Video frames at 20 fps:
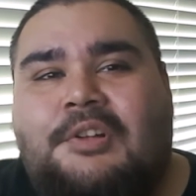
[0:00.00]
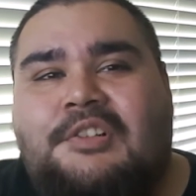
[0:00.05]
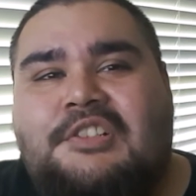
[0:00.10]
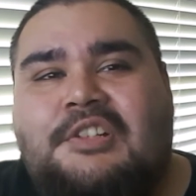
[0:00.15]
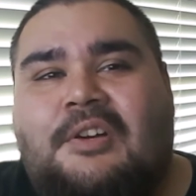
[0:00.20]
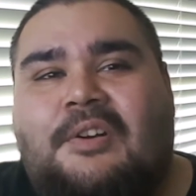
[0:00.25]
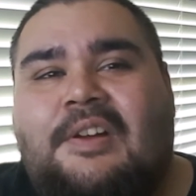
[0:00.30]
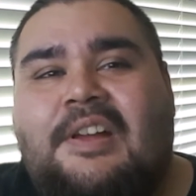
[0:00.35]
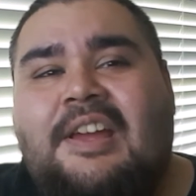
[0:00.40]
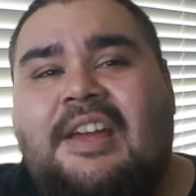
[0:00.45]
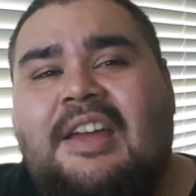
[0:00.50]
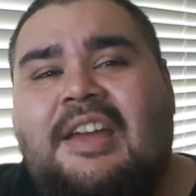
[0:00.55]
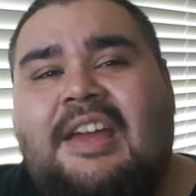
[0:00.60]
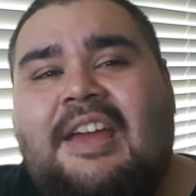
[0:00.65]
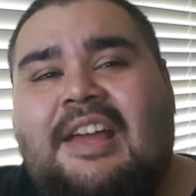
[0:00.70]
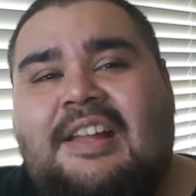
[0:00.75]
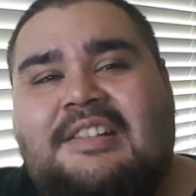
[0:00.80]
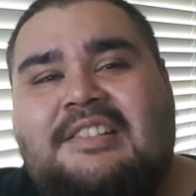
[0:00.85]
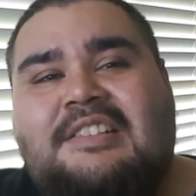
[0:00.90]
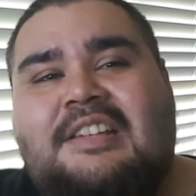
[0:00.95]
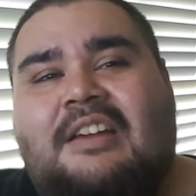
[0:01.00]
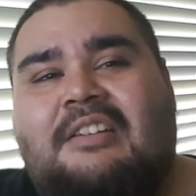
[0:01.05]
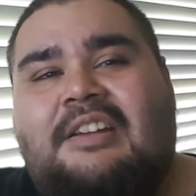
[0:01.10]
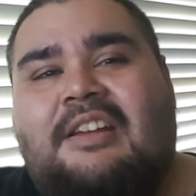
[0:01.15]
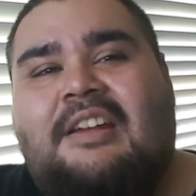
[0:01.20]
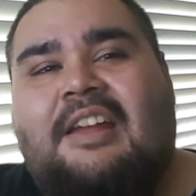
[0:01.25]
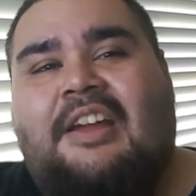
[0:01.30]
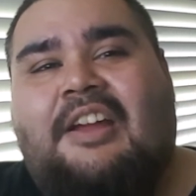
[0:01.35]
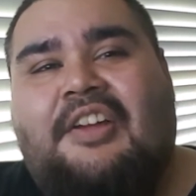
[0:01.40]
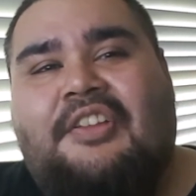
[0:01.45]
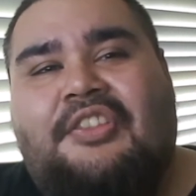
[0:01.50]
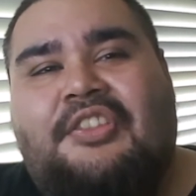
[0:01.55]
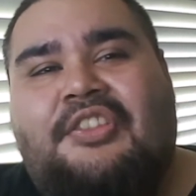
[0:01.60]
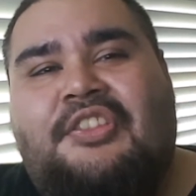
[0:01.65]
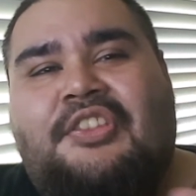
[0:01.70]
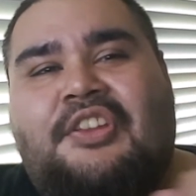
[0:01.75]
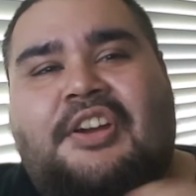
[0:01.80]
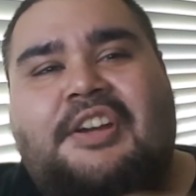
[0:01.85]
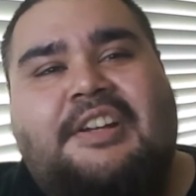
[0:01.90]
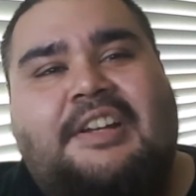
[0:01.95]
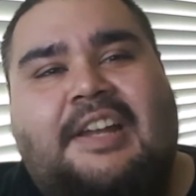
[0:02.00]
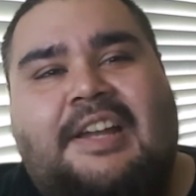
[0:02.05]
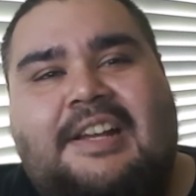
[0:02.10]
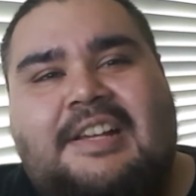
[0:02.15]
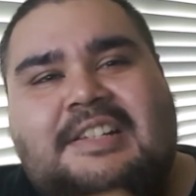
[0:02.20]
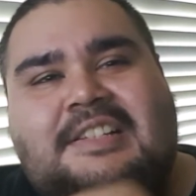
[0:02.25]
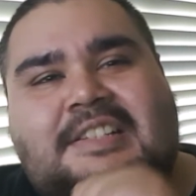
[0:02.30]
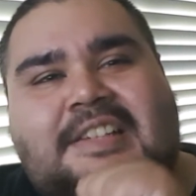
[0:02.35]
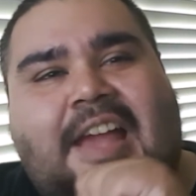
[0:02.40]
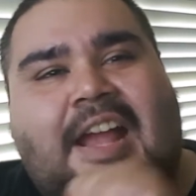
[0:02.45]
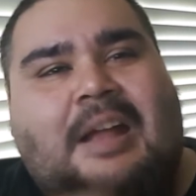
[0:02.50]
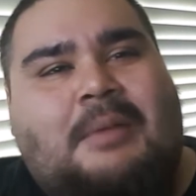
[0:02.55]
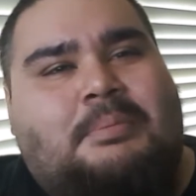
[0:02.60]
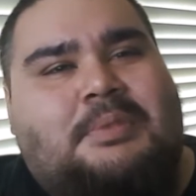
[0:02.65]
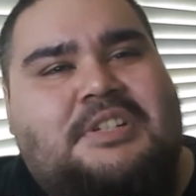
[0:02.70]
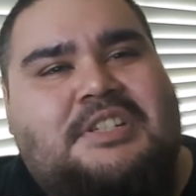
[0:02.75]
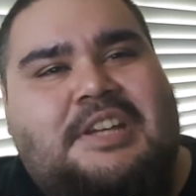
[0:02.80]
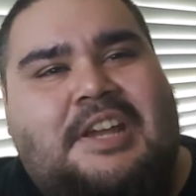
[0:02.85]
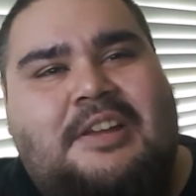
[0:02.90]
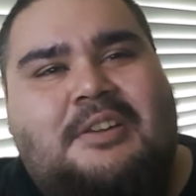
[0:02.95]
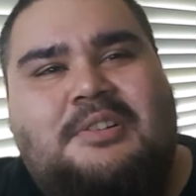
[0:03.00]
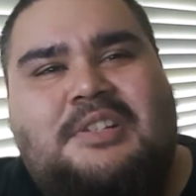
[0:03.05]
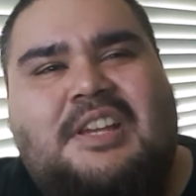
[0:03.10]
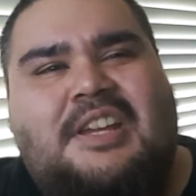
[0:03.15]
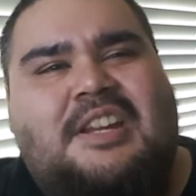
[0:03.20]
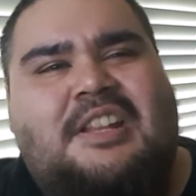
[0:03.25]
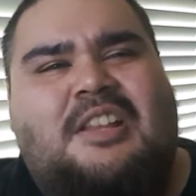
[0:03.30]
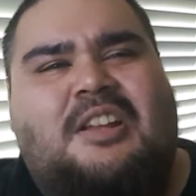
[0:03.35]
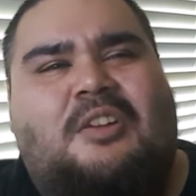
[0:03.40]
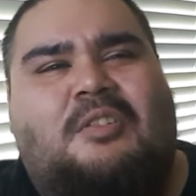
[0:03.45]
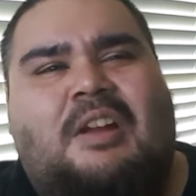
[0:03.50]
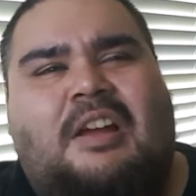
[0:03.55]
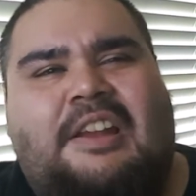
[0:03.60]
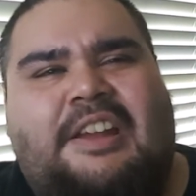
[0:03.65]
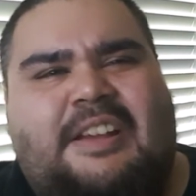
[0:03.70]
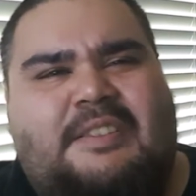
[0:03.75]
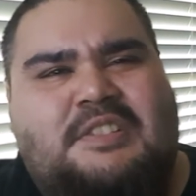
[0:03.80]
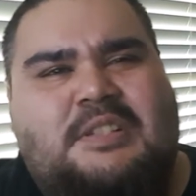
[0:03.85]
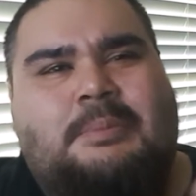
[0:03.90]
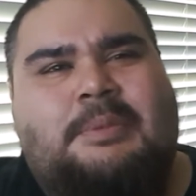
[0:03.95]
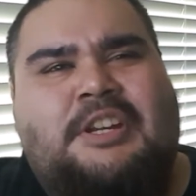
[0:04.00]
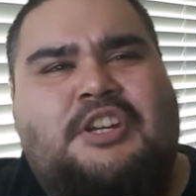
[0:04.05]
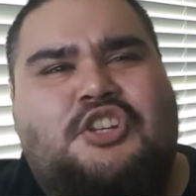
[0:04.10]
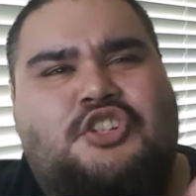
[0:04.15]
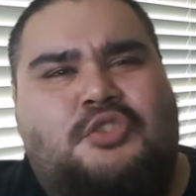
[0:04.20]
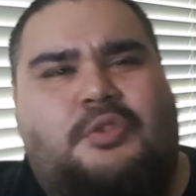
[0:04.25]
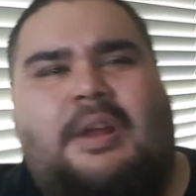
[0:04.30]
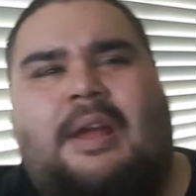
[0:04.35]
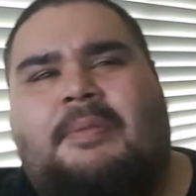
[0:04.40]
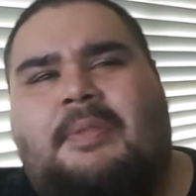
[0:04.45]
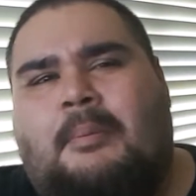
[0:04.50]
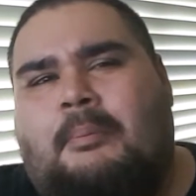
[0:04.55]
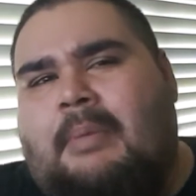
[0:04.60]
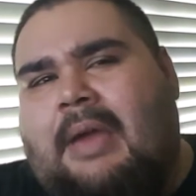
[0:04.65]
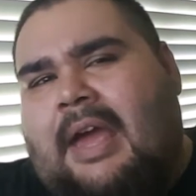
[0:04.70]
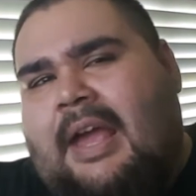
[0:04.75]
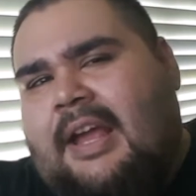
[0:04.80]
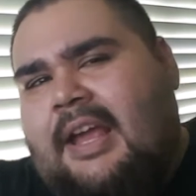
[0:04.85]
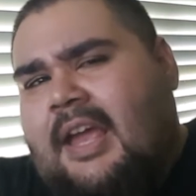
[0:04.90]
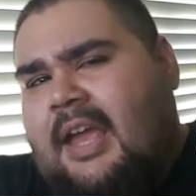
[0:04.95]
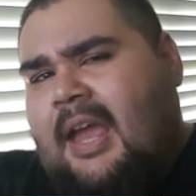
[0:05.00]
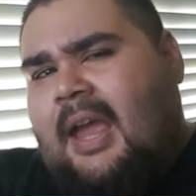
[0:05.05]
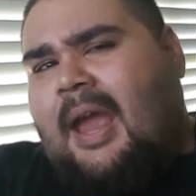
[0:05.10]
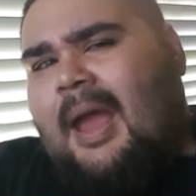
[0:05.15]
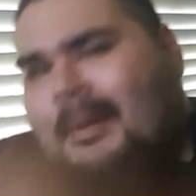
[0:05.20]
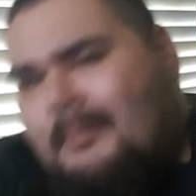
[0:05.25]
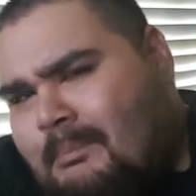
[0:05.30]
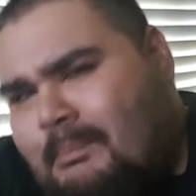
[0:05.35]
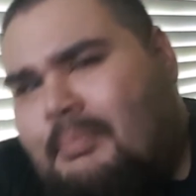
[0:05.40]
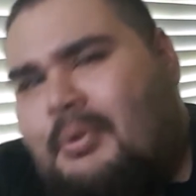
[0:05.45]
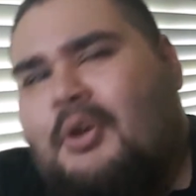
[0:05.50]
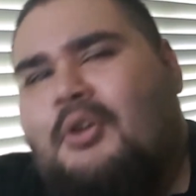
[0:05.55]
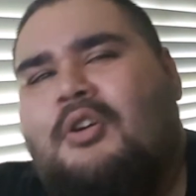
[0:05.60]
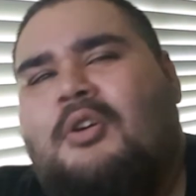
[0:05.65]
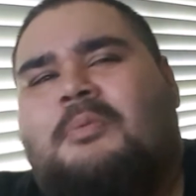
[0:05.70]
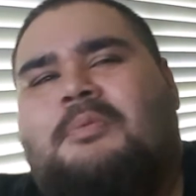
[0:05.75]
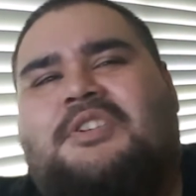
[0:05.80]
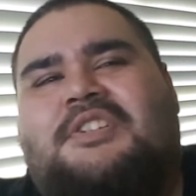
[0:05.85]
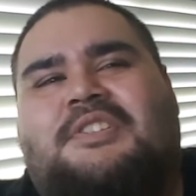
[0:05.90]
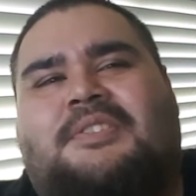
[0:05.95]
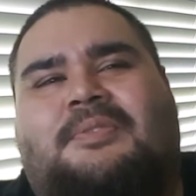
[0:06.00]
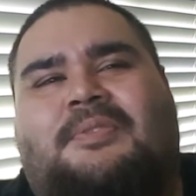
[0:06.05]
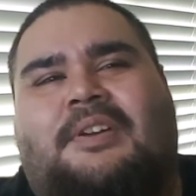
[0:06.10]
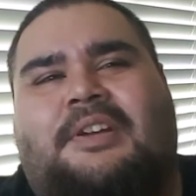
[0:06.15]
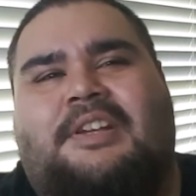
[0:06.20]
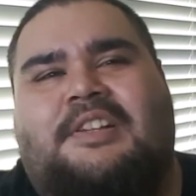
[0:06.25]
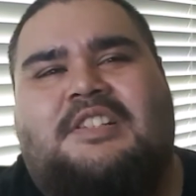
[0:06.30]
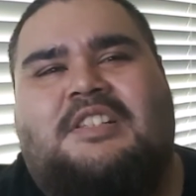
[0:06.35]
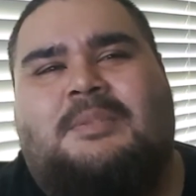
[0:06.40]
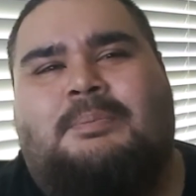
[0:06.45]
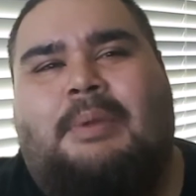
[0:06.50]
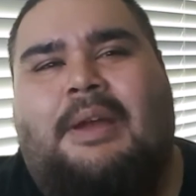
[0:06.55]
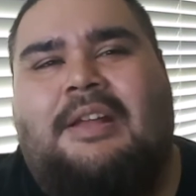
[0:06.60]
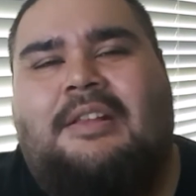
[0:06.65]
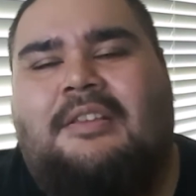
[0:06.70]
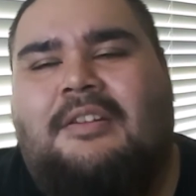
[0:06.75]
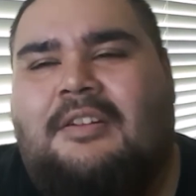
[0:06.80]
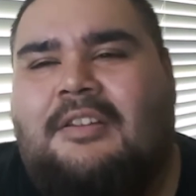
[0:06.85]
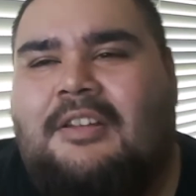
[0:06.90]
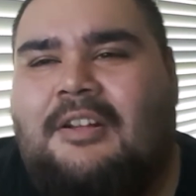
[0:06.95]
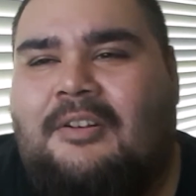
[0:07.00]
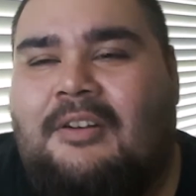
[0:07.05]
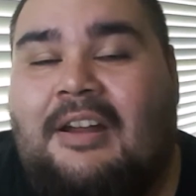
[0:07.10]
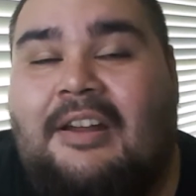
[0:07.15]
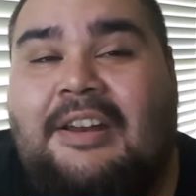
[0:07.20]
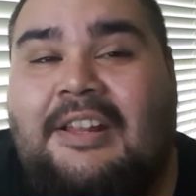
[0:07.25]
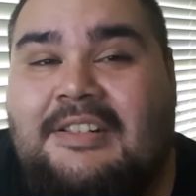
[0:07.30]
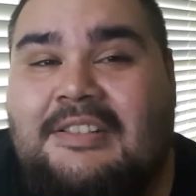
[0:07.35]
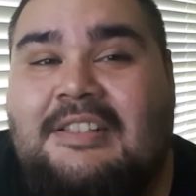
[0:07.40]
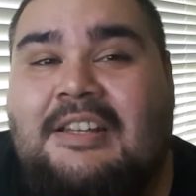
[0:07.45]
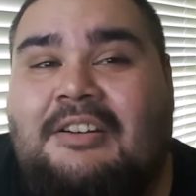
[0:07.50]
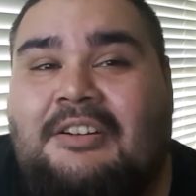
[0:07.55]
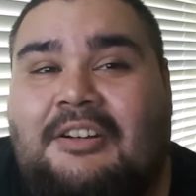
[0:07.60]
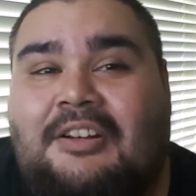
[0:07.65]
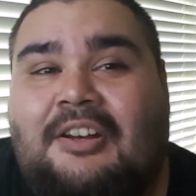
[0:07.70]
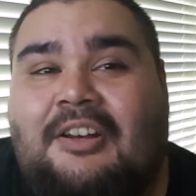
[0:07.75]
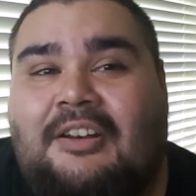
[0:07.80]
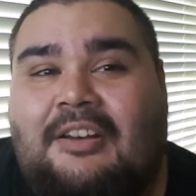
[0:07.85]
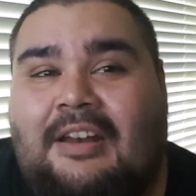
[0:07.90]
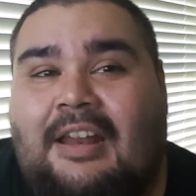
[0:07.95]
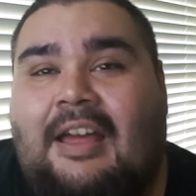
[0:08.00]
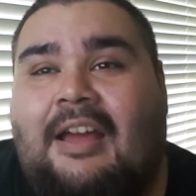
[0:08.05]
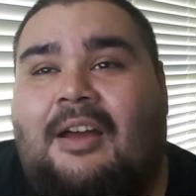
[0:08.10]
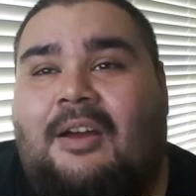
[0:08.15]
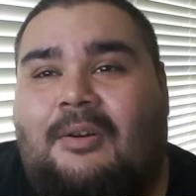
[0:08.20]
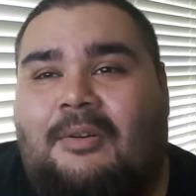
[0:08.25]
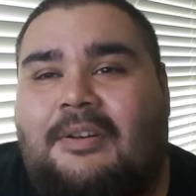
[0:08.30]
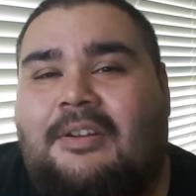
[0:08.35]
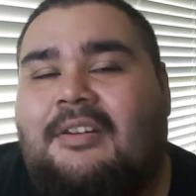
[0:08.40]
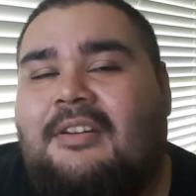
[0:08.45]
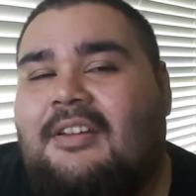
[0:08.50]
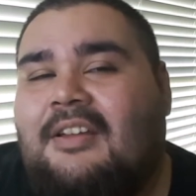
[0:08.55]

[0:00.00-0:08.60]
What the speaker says: So it sounded like a thud, like a sack of potatoes hitting the ground. Like if somebody just grabbed the bag and boom, just fucking spiked it on the ground. It sounded loud.